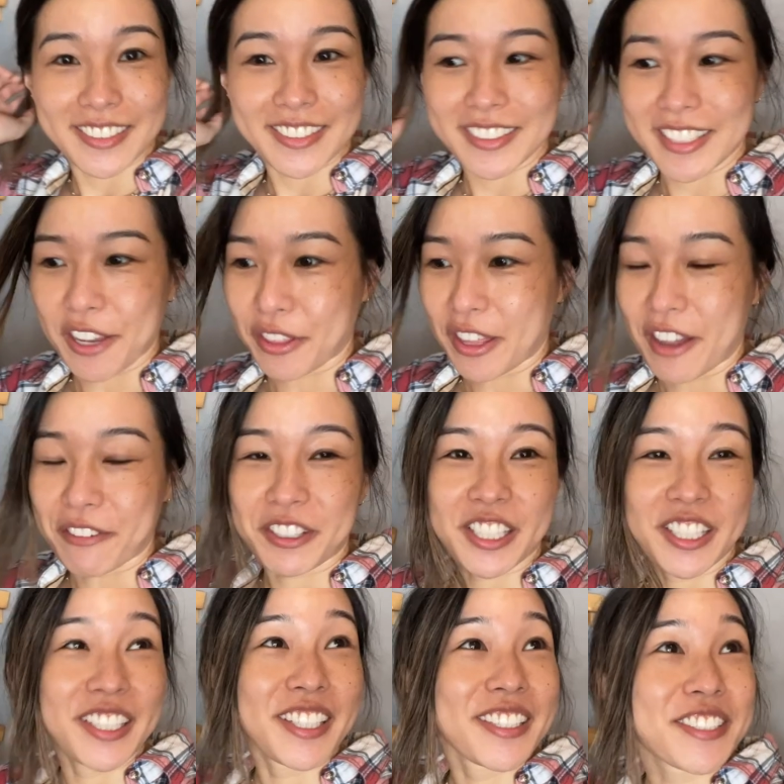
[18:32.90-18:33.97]
South
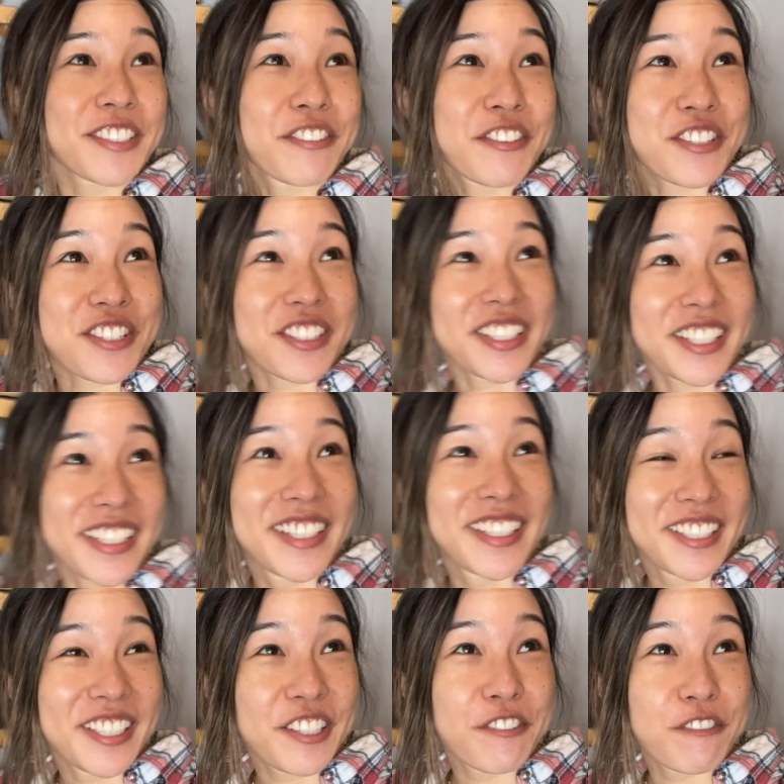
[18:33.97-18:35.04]
Africa has officially
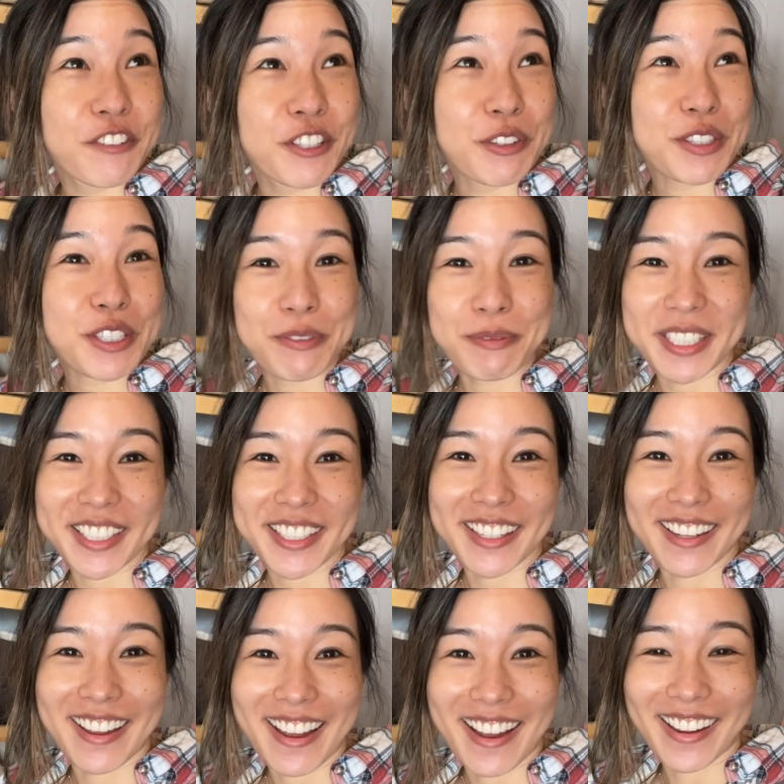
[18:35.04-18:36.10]
influenced me.
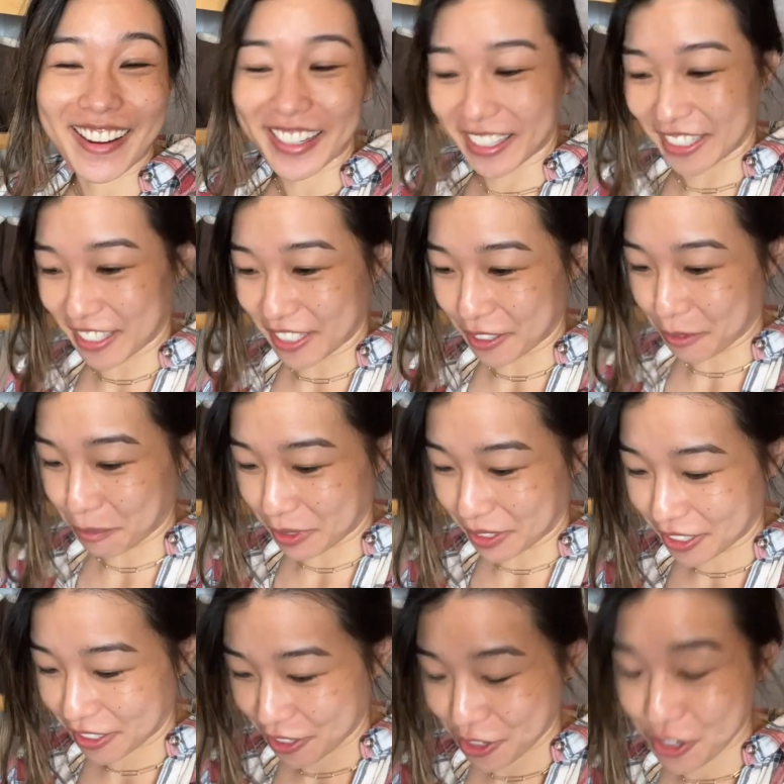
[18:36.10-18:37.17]
I
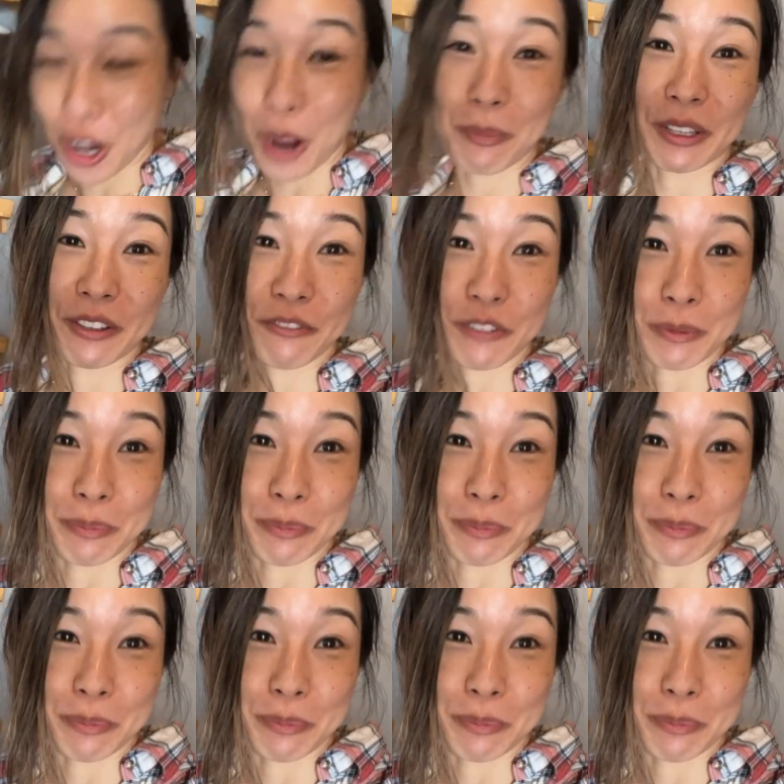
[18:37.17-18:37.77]
am shopping for